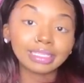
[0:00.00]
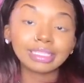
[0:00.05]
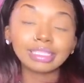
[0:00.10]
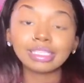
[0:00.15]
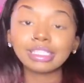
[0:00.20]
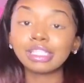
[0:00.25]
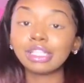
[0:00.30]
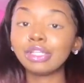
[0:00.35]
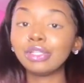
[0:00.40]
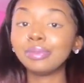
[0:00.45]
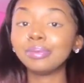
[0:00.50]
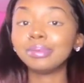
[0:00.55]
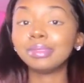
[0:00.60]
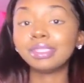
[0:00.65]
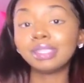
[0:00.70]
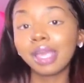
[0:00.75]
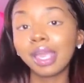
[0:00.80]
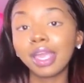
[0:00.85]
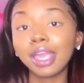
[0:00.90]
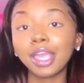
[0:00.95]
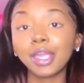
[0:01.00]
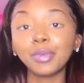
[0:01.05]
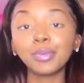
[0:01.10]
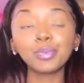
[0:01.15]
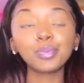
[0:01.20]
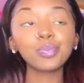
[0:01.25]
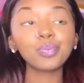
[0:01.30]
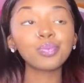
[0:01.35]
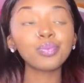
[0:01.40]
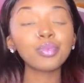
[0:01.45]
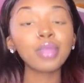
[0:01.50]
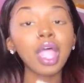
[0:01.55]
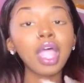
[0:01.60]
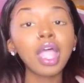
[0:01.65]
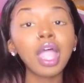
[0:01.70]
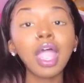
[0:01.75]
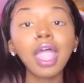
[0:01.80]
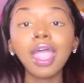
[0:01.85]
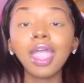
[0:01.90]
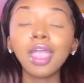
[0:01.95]
This is a new day.
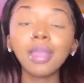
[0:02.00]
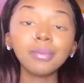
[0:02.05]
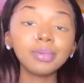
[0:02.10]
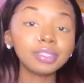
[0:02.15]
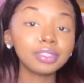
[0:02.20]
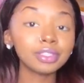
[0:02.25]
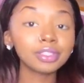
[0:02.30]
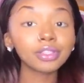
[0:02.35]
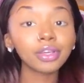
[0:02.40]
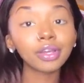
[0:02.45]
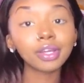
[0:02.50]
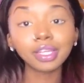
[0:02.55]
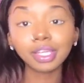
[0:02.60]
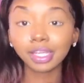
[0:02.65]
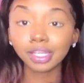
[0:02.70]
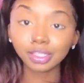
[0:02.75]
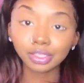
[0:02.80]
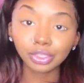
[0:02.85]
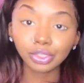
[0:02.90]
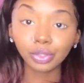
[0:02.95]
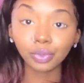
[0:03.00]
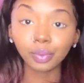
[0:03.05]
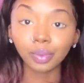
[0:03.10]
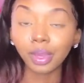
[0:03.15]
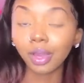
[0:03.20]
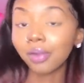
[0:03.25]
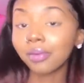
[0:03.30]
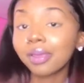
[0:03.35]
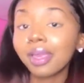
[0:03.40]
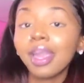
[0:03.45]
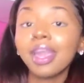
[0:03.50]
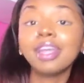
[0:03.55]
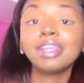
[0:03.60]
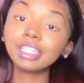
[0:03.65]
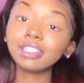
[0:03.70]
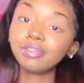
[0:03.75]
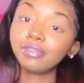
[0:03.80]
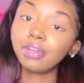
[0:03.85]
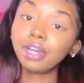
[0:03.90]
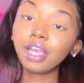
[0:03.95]
And we're just gonna get into it, okay?
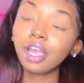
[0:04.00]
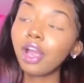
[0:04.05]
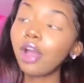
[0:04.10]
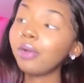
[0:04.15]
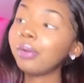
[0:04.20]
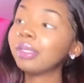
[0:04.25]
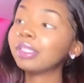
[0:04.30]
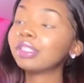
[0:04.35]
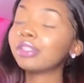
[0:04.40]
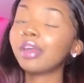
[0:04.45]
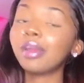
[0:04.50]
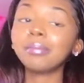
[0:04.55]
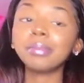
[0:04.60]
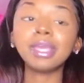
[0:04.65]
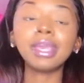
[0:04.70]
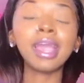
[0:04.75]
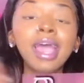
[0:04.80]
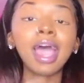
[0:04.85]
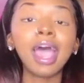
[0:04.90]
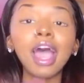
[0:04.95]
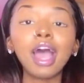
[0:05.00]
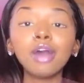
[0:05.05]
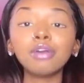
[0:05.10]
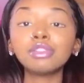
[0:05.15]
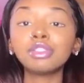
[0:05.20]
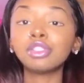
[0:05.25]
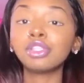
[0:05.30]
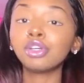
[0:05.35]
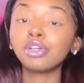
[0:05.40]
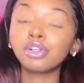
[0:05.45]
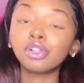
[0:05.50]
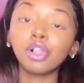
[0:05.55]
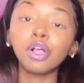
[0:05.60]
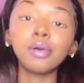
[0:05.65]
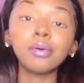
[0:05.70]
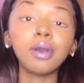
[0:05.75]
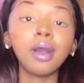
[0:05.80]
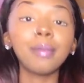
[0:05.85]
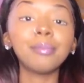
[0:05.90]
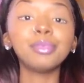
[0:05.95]
This video is gonna be how to
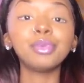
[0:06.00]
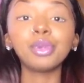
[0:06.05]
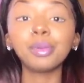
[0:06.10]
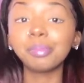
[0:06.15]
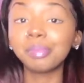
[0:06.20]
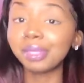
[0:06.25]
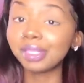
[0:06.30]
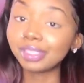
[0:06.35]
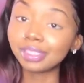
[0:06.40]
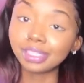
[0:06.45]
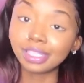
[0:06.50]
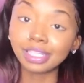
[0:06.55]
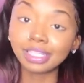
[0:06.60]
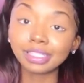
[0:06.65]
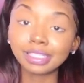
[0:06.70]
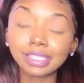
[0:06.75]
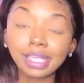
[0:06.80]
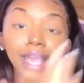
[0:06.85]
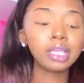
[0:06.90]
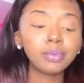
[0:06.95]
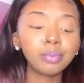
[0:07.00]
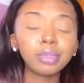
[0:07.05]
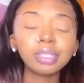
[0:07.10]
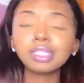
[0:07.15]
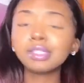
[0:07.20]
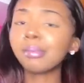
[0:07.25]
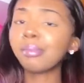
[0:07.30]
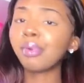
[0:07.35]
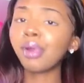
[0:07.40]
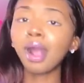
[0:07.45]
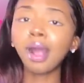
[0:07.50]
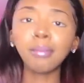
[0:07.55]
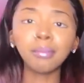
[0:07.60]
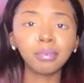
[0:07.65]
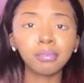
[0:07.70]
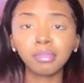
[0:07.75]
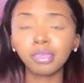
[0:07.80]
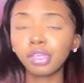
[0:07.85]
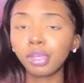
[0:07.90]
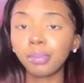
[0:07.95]
glow up your business. See what's the
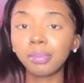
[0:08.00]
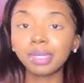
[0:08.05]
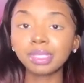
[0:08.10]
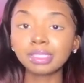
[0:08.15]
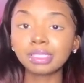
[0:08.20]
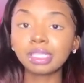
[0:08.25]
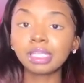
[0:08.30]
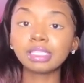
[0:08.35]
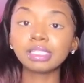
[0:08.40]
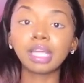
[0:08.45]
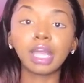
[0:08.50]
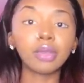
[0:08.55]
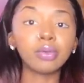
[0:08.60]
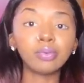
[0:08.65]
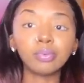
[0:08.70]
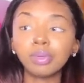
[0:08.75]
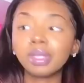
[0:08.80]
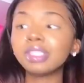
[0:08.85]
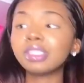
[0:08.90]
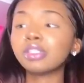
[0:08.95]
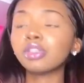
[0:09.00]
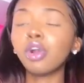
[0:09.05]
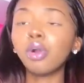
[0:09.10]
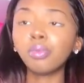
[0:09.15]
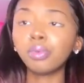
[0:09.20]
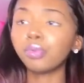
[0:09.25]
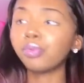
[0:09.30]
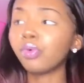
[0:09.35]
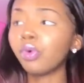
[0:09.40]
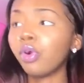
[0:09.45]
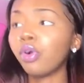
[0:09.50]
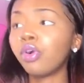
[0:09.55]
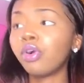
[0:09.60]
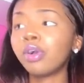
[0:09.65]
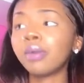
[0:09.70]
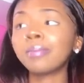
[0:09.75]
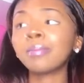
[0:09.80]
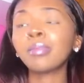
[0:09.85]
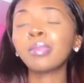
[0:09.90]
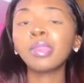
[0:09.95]
problem in your business, like what's going
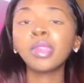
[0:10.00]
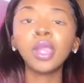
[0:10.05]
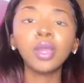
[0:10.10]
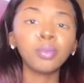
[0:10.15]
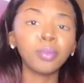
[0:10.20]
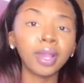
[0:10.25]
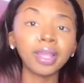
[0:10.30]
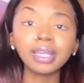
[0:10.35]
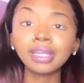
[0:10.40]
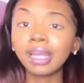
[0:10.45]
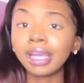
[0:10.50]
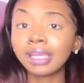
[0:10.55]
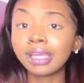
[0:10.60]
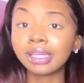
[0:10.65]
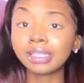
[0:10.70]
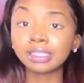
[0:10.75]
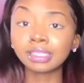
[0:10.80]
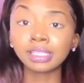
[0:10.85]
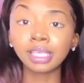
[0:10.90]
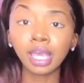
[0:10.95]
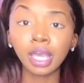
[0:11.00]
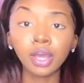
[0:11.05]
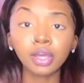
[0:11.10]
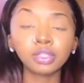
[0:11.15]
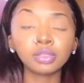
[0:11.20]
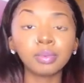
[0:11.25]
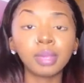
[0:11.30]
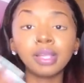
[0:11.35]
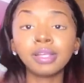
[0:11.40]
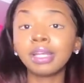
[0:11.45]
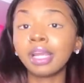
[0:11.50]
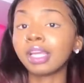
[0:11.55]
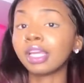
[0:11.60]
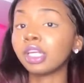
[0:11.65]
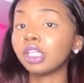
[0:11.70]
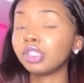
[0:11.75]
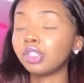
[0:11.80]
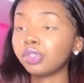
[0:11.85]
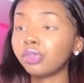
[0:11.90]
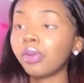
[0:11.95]
wrong, why you're not getting sales, why you're not
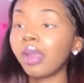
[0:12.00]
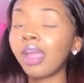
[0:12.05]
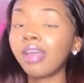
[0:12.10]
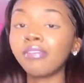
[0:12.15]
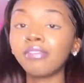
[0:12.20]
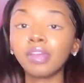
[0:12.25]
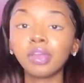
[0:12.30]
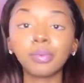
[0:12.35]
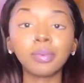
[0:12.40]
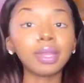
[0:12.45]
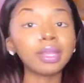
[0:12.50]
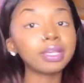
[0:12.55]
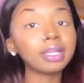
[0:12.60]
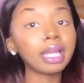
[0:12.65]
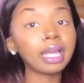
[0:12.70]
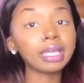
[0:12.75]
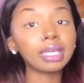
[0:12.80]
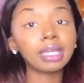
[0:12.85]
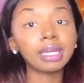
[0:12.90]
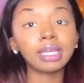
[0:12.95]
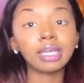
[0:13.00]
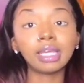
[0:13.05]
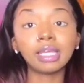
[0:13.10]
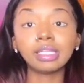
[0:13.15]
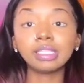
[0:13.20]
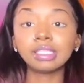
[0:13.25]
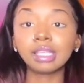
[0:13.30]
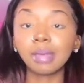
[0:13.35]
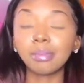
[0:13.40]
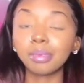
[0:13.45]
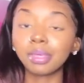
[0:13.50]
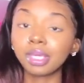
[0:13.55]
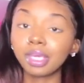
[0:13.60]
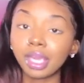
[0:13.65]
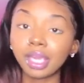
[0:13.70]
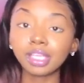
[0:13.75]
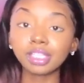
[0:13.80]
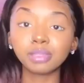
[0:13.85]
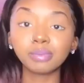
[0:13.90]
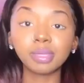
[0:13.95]
getting traffic, why you're not getting any type of
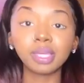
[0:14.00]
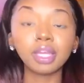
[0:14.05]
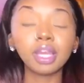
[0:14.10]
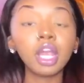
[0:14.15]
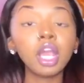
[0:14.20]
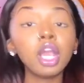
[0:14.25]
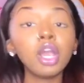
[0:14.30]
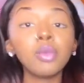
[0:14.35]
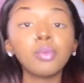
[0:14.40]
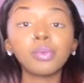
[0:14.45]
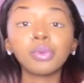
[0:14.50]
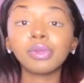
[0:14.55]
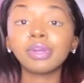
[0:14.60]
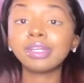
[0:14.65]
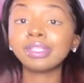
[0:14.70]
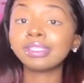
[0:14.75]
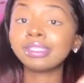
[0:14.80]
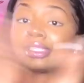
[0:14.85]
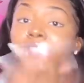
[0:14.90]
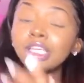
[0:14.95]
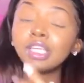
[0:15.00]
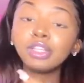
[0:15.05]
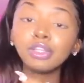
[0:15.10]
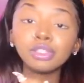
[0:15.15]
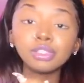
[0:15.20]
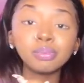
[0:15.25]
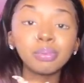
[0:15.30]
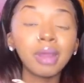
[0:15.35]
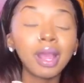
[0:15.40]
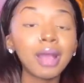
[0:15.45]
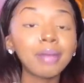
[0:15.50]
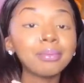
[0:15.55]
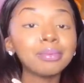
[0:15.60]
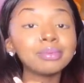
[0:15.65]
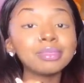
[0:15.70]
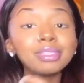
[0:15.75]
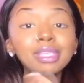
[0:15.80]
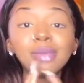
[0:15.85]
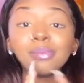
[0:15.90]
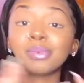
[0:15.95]
engagement. We're gonna see those
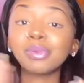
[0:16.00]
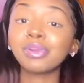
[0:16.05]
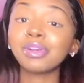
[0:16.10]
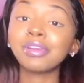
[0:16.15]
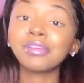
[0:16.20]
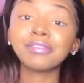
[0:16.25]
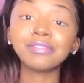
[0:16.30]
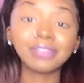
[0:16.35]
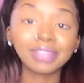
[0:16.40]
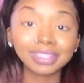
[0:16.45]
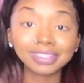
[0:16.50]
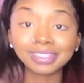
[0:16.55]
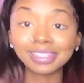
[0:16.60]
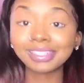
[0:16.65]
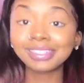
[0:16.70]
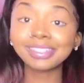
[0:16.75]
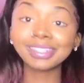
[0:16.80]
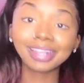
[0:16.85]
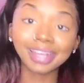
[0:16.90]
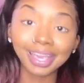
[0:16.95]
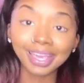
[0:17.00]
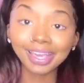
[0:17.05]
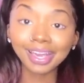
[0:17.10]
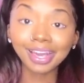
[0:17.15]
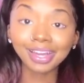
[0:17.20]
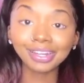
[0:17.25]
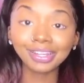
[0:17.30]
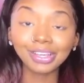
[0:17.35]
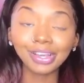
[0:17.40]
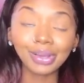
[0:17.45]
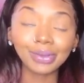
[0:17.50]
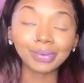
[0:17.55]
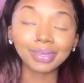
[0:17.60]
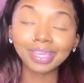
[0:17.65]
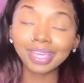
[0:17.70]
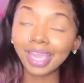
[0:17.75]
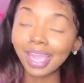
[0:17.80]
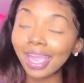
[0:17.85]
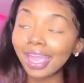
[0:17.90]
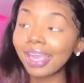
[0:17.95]
problems and we're gonna fix it today, honey,
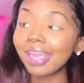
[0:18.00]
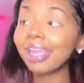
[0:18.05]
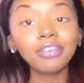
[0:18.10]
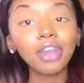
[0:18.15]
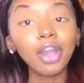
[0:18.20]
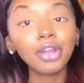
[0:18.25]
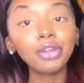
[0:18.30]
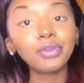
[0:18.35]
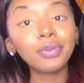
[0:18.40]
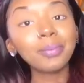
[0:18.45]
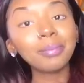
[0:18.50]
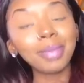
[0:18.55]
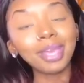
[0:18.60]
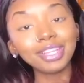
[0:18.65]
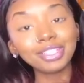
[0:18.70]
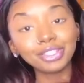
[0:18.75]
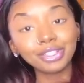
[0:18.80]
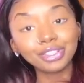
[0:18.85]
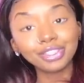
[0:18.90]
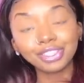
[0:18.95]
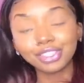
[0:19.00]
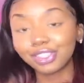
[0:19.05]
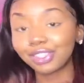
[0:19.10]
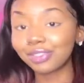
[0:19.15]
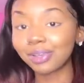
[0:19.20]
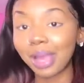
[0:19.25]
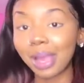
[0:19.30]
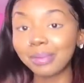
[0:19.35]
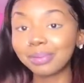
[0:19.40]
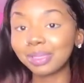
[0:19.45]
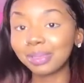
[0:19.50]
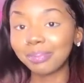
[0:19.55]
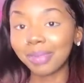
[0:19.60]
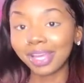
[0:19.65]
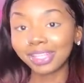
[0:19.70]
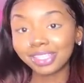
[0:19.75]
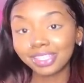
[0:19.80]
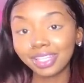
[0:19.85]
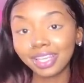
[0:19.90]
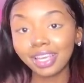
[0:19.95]
okay? If you are new, make sure you subscribe to
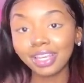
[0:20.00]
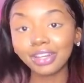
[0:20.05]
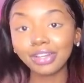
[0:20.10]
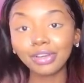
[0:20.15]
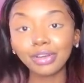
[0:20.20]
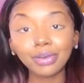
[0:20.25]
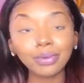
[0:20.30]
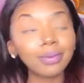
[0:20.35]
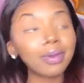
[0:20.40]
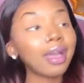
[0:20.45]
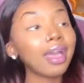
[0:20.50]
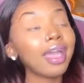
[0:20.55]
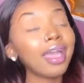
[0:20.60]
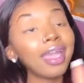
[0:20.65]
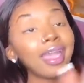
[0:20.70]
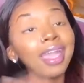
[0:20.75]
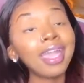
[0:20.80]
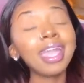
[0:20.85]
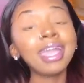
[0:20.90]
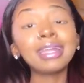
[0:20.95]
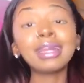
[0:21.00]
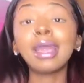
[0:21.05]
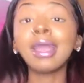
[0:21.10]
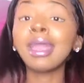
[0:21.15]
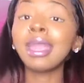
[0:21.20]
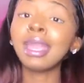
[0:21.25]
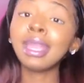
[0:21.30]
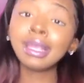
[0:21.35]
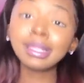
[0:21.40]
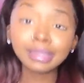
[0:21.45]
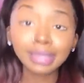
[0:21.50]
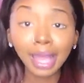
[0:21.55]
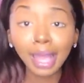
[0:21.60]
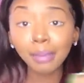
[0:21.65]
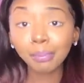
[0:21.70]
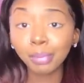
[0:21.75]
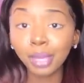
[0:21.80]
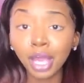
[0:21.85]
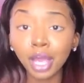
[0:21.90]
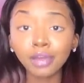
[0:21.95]
my channel and hit
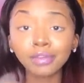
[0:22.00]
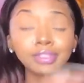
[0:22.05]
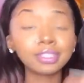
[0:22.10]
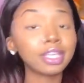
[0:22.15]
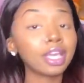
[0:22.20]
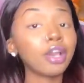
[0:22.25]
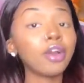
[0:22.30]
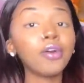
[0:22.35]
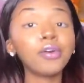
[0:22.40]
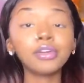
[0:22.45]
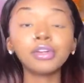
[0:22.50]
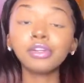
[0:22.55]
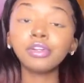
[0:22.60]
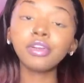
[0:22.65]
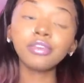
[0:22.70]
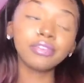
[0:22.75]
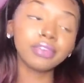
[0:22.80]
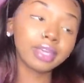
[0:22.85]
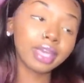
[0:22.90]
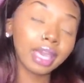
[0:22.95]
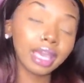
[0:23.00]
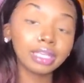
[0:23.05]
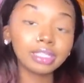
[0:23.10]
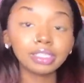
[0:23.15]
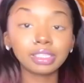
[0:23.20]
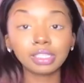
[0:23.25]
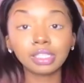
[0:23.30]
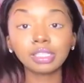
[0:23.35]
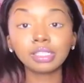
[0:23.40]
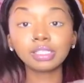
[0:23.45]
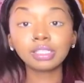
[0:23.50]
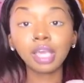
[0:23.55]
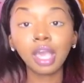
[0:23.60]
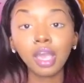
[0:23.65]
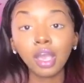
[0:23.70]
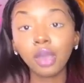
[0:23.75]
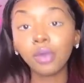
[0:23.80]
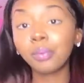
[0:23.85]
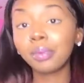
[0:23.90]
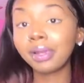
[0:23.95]
that bell to get all the notifications
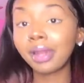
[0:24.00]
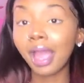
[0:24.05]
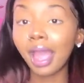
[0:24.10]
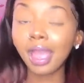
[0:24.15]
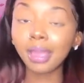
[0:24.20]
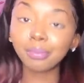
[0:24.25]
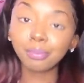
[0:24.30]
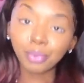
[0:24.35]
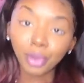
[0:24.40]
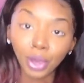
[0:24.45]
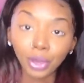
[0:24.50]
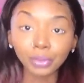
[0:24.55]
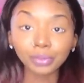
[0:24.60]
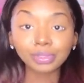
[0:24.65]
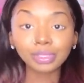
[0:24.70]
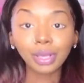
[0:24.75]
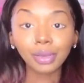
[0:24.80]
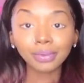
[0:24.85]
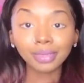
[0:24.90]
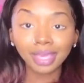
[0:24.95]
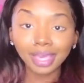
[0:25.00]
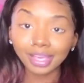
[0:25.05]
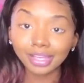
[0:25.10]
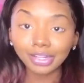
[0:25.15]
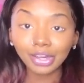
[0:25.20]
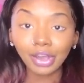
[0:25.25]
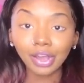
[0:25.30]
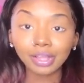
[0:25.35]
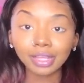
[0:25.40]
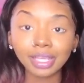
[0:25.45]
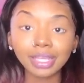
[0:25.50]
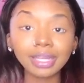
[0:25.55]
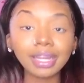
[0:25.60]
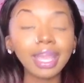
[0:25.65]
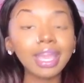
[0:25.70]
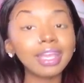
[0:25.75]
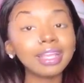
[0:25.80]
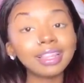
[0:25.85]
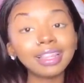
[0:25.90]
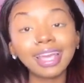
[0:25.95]
when I post, okay,
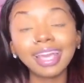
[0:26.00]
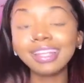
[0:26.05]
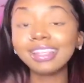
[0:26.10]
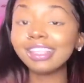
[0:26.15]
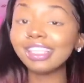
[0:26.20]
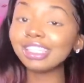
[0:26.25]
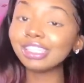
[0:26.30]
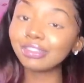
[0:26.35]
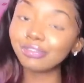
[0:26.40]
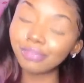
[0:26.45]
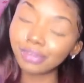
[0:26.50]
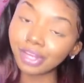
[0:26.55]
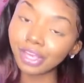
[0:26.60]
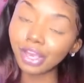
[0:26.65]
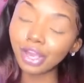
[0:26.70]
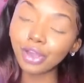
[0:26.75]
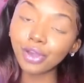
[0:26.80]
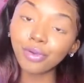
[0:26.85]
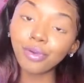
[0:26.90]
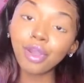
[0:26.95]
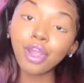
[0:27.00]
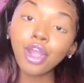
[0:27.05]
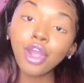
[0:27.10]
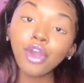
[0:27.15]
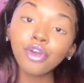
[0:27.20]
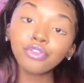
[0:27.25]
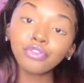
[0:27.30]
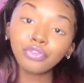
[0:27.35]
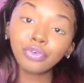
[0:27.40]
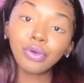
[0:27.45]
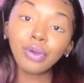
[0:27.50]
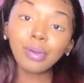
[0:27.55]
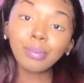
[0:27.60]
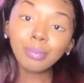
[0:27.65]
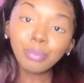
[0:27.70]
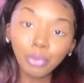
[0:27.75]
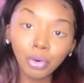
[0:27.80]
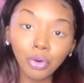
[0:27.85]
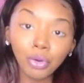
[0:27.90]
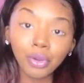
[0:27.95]
darling? And like this video for
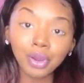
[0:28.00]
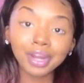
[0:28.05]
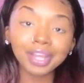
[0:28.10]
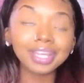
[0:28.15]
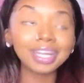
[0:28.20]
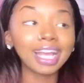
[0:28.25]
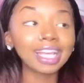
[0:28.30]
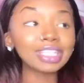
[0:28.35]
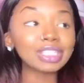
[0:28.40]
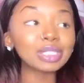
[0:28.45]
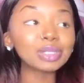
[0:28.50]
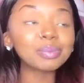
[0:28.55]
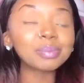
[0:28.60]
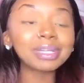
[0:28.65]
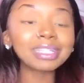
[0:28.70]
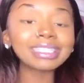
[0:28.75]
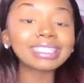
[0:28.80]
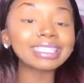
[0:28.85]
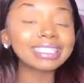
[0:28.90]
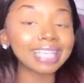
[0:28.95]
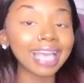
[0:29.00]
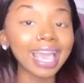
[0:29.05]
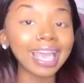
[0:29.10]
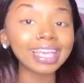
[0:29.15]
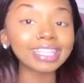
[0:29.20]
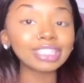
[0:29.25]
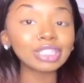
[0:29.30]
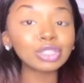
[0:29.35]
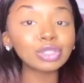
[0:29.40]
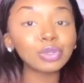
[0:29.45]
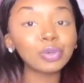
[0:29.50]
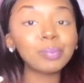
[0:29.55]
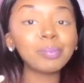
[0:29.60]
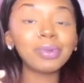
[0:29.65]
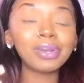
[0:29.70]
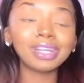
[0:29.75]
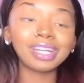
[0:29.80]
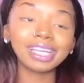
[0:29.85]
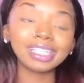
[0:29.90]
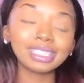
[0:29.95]
more. And I just want to say it's 2
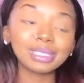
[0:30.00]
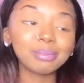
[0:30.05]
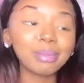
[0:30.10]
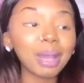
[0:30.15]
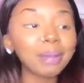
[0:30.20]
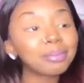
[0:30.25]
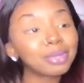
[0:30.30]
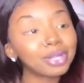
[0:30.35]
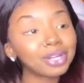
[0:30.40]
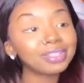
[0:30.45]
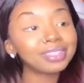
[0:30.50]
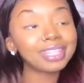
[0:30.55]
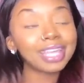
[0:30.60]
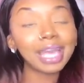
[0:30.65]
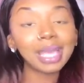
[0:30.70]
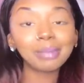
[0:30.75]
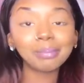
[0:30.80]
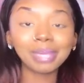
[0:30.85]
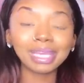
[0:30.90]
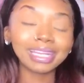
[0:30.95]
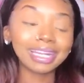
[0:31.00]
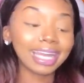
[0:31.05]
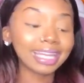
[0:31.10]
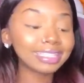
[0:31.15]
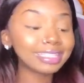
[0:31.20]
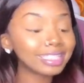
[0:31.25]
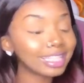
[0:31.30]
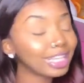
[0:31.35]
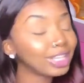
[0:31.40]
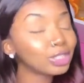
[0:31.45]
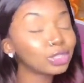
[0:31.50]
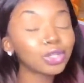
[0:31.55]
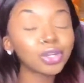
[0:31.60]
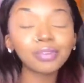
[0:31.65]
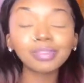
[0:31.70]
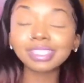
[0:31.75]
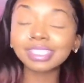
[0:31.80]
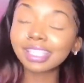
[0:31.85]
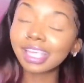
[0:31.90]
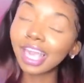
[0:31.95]
more days to my birthday, May 19th.
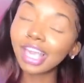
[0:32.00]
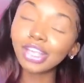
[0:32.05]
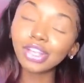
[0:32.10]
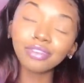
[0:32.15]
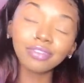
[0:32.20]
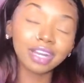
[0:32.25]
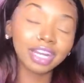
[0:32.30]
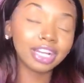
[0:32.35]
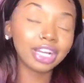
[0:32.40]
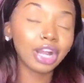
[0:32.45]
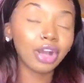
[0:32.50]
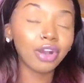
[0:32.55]
Taurus gay, you already